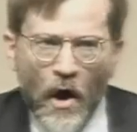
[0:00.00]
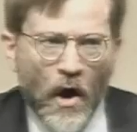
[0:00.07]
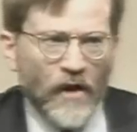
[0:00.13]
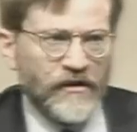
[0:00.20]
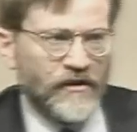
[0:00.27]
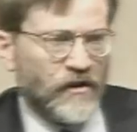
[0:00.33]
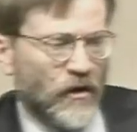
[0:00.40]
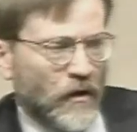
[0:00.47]

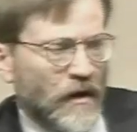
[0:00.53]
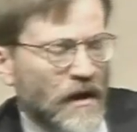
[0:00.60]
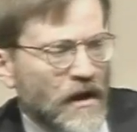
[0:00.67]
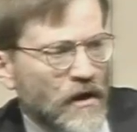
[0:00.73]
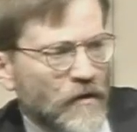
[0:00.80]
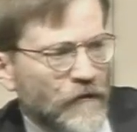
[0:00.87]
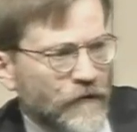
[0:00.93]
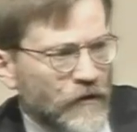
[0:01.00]
Also,
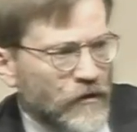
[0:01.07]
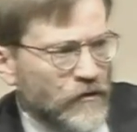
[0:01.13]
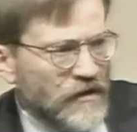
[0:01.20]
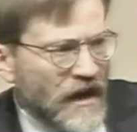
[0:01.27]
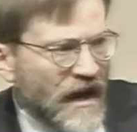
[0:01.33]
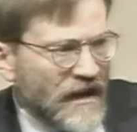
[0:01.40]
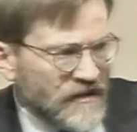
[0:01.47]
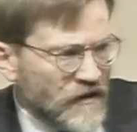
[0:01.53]
for you
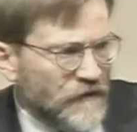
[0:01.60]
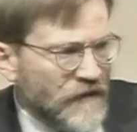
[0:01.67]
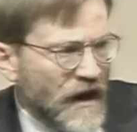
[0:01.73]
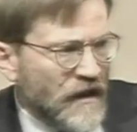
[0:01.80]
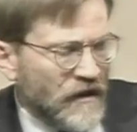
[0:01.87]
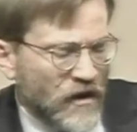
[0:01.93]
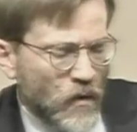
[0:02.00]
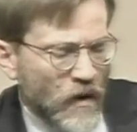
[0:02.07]
to ask a
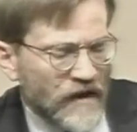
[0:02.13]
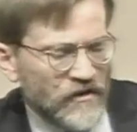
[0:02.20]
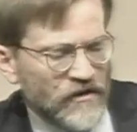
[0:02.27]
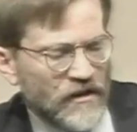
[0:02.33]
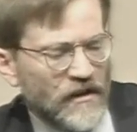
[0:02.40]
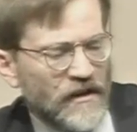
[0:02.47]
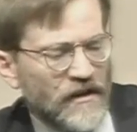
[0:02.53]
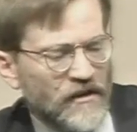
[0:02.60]
valid
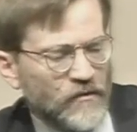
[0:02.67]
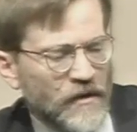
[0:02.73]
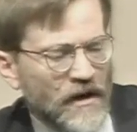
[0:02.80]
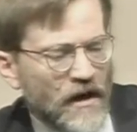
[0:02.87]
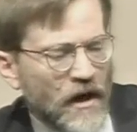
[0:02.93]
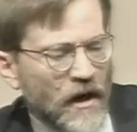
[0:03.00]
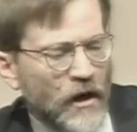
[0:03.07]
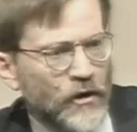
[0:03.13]
question in this
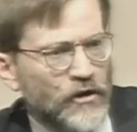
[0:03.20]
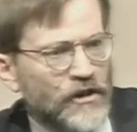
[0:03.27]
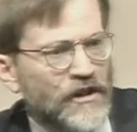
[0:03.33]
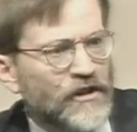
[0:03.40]
regard,